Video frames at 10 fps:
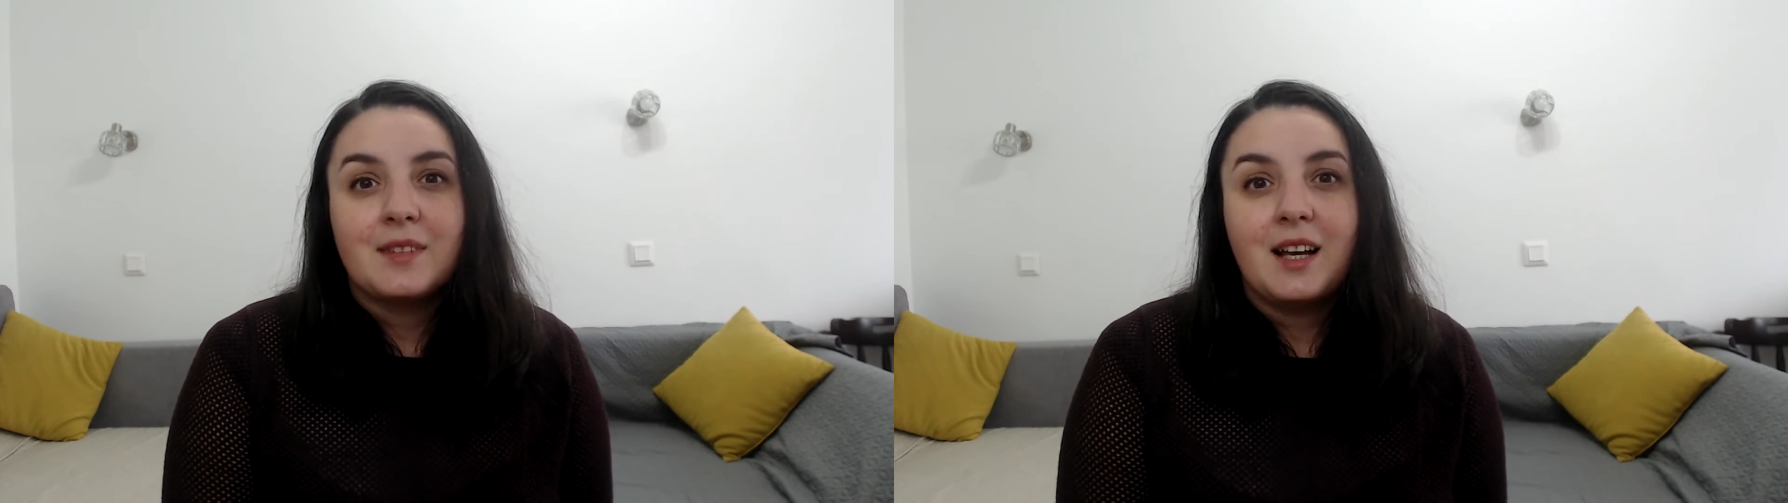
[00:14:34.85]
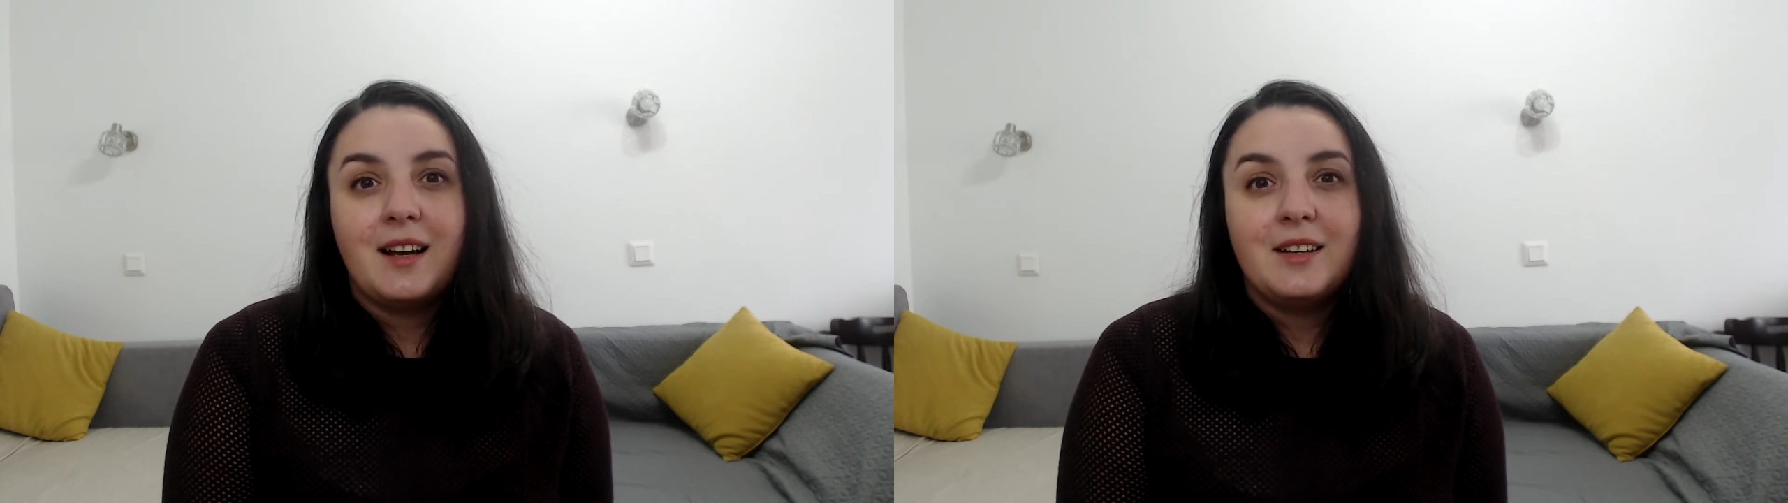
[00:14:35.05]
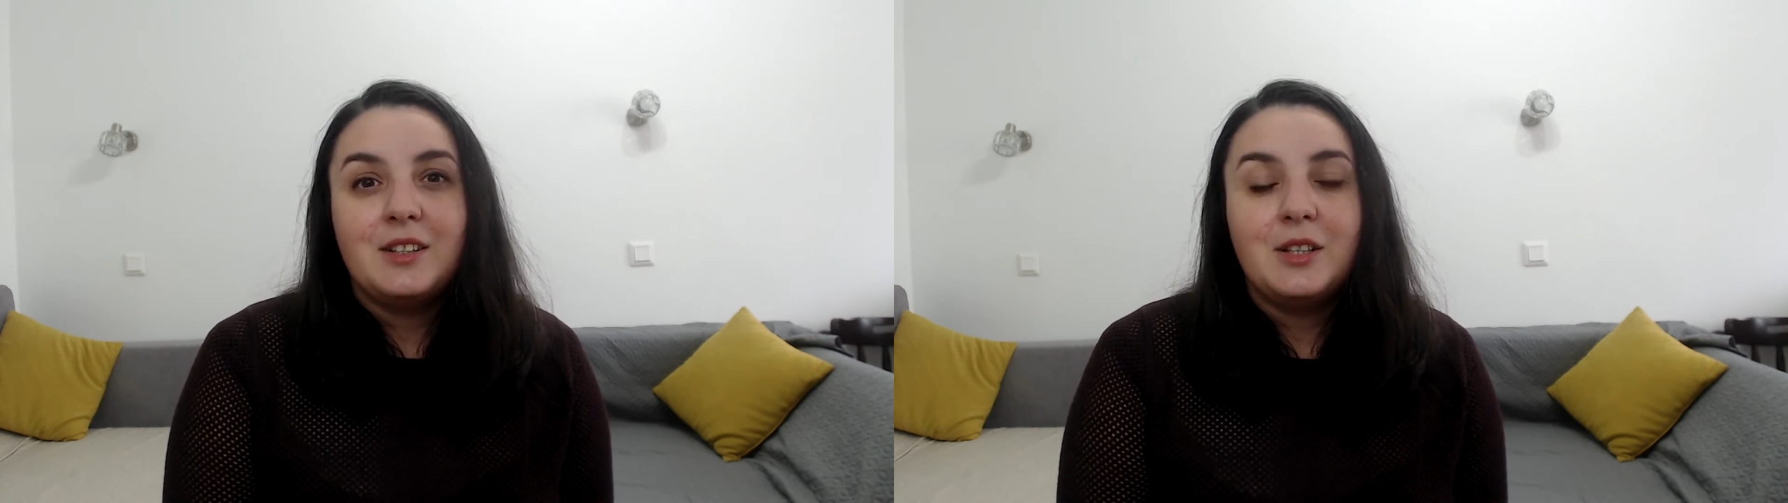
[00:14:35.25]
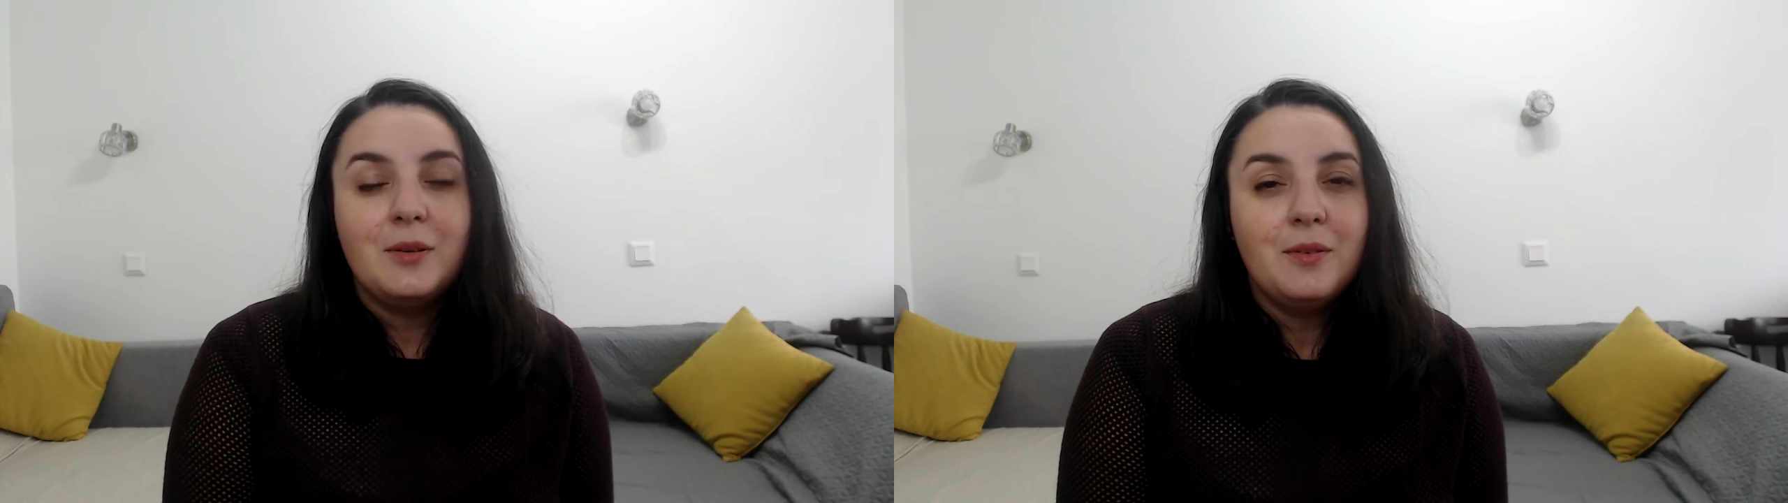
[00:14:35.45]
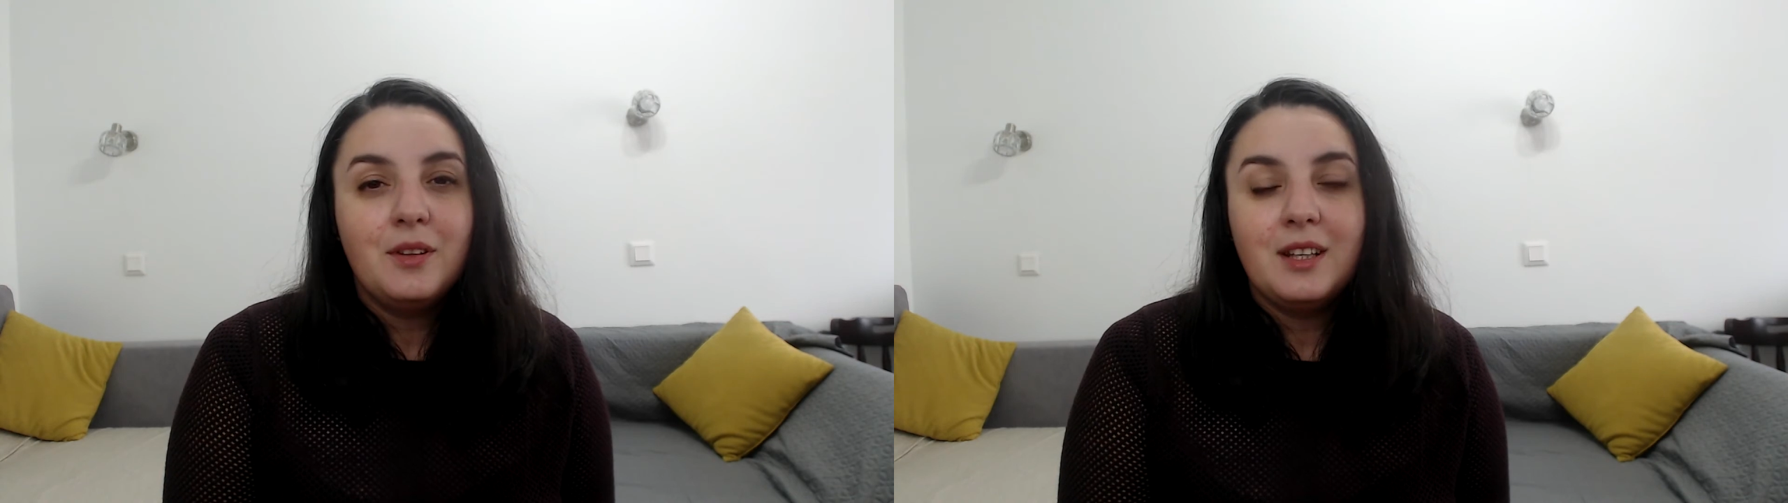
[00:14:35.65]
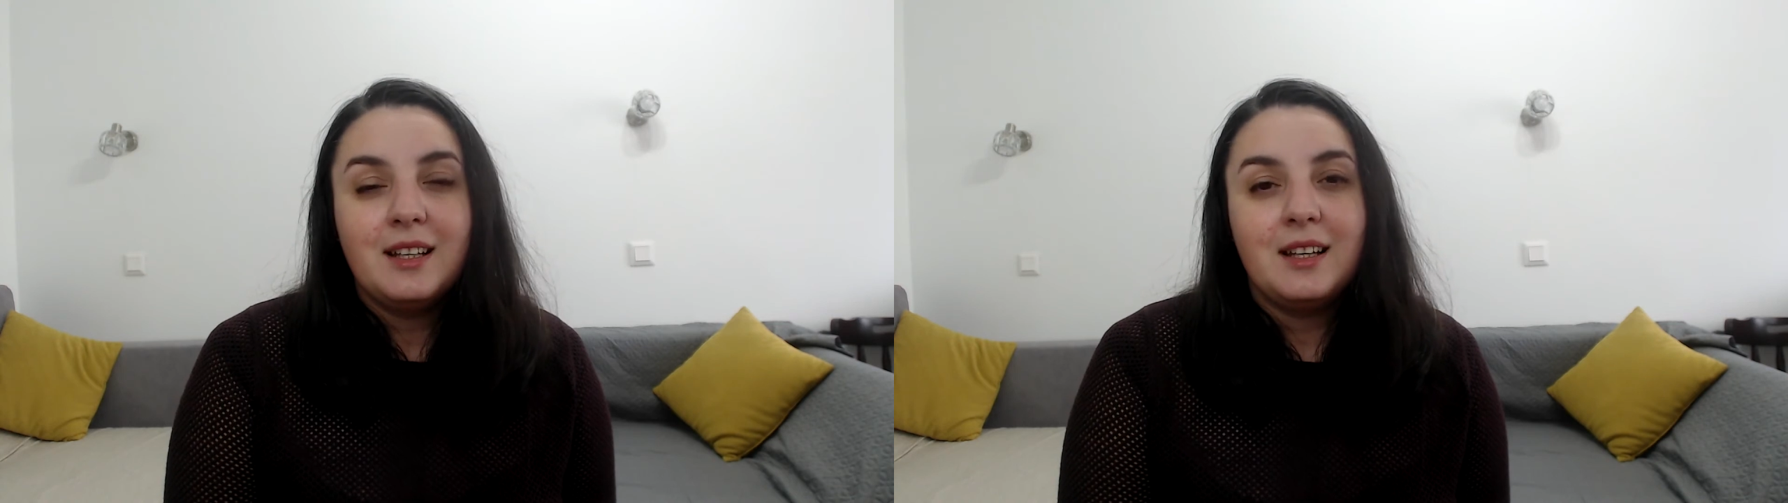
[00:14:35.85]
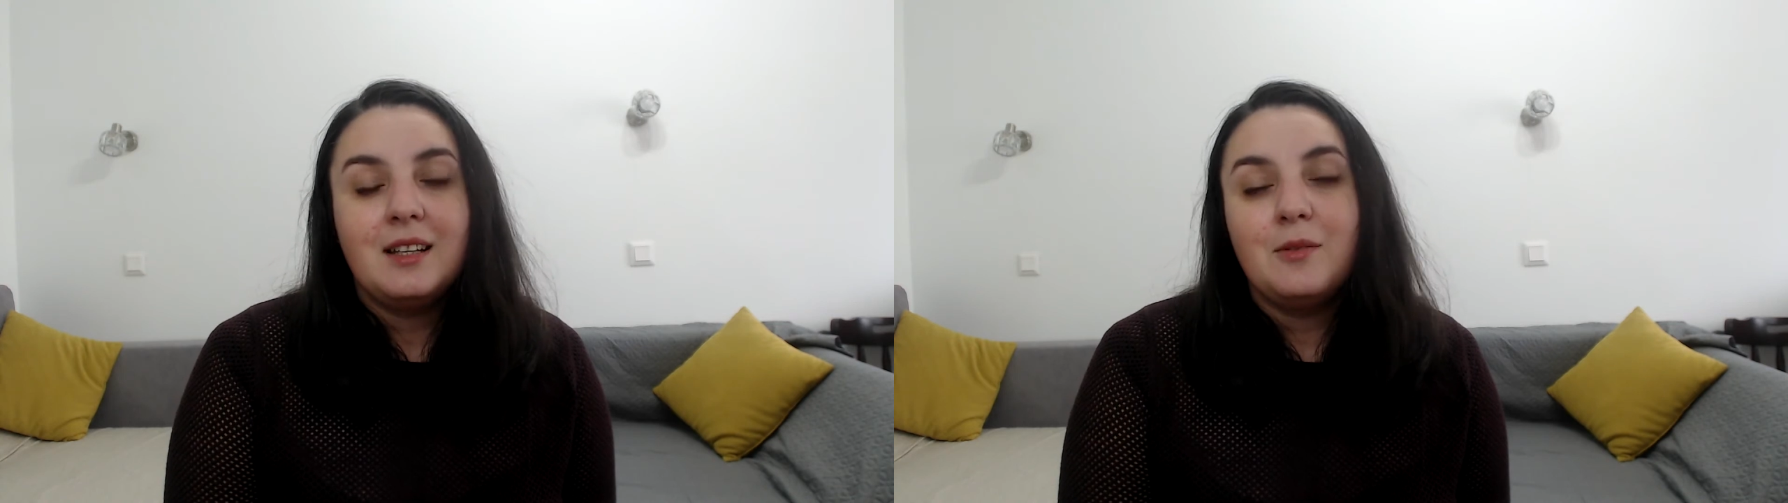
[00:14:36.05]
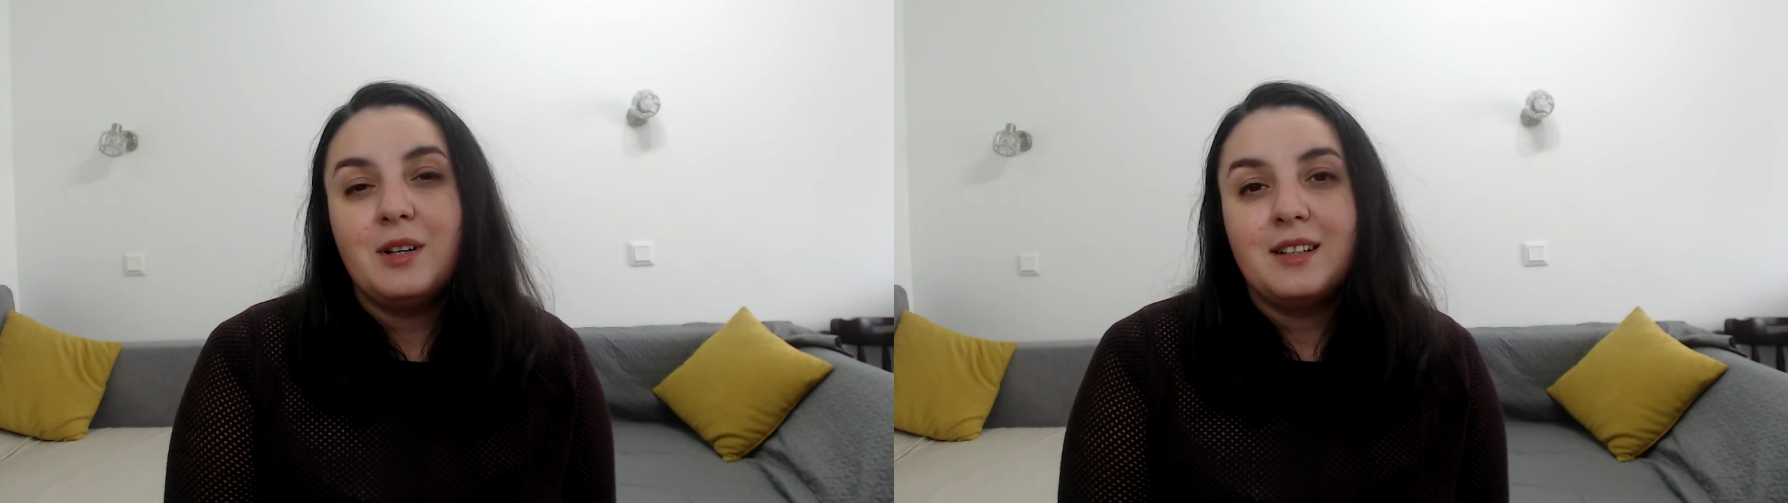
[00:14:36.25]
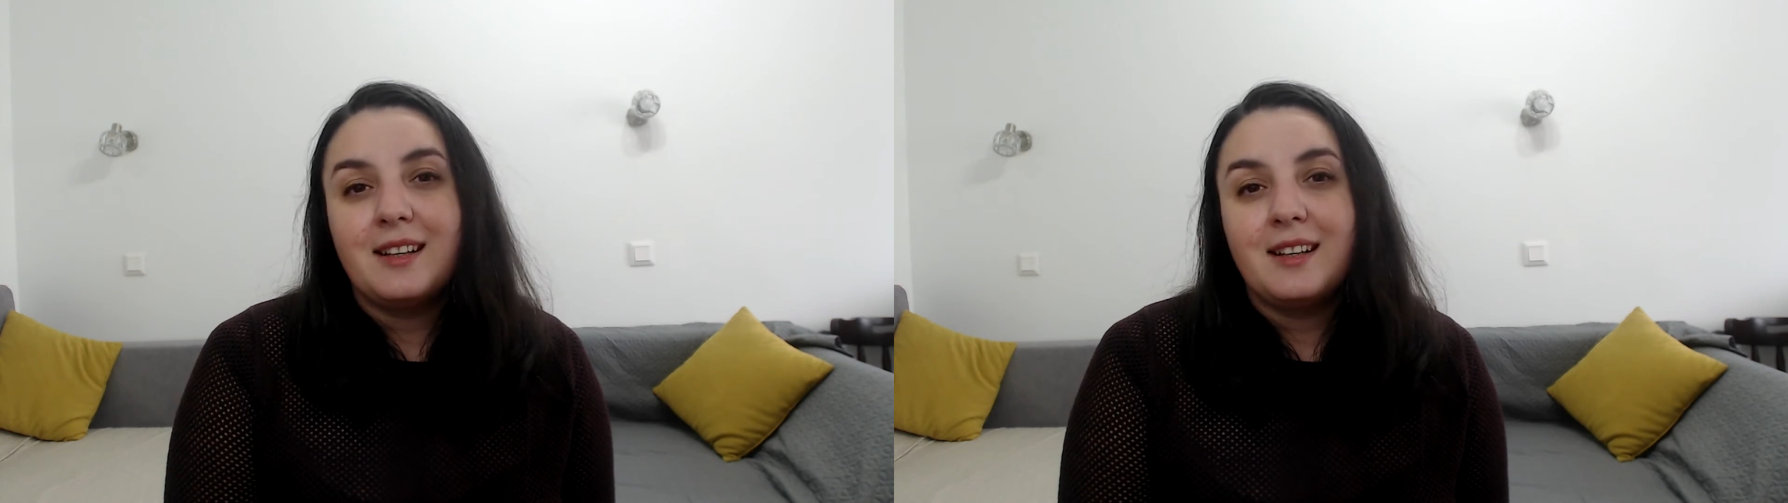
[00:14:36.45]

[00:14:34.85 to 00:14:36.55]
I don't think anyone